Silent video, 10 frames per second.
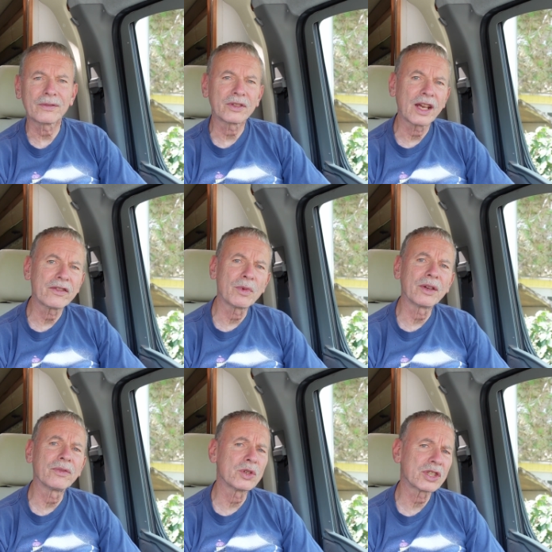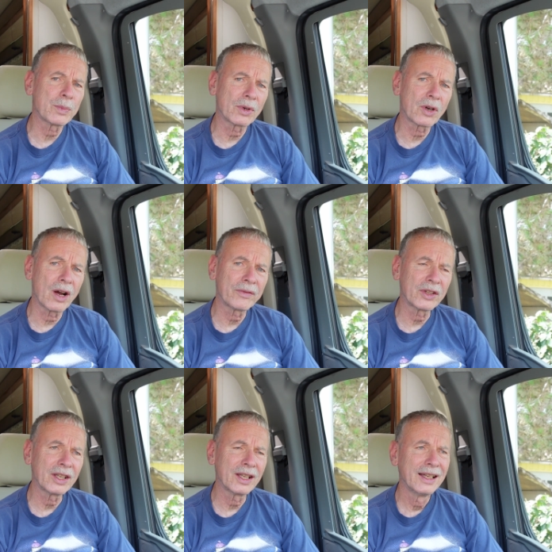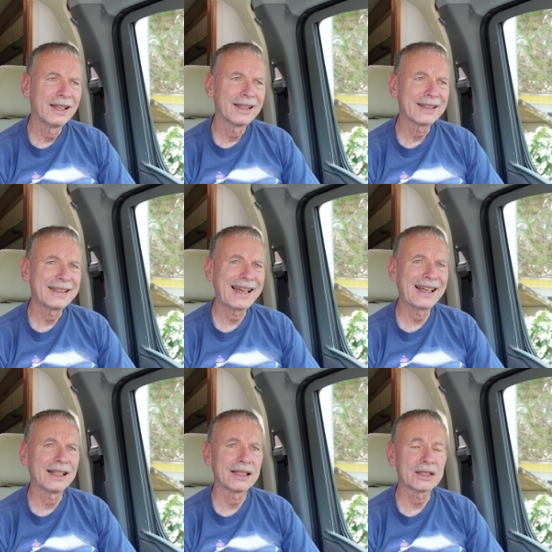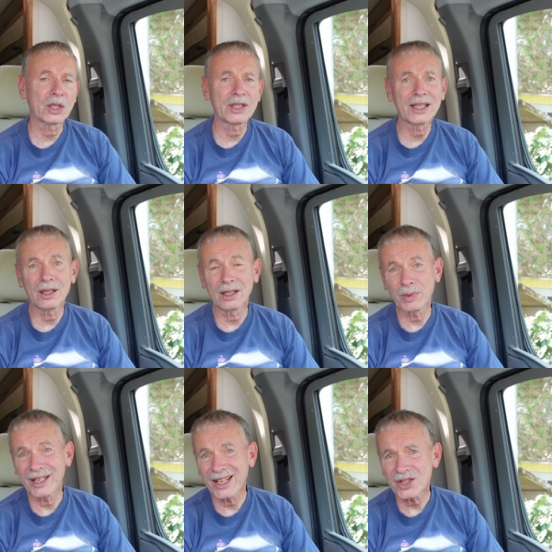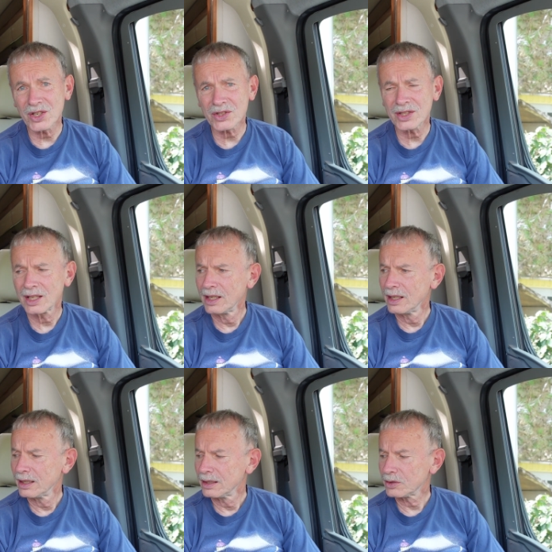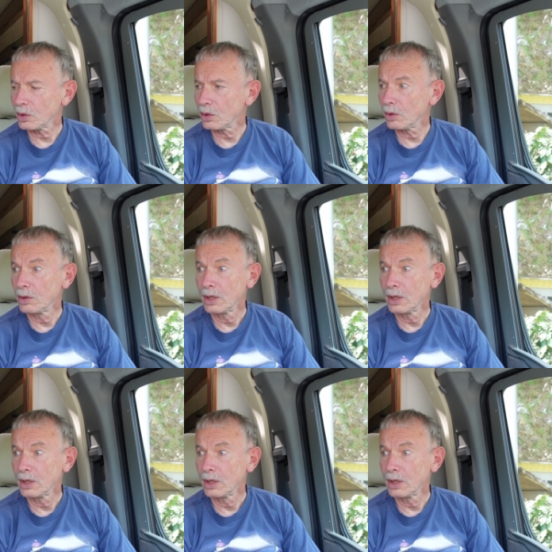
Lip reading: after having my first cup of coffee, I started to get a little bit anxious, so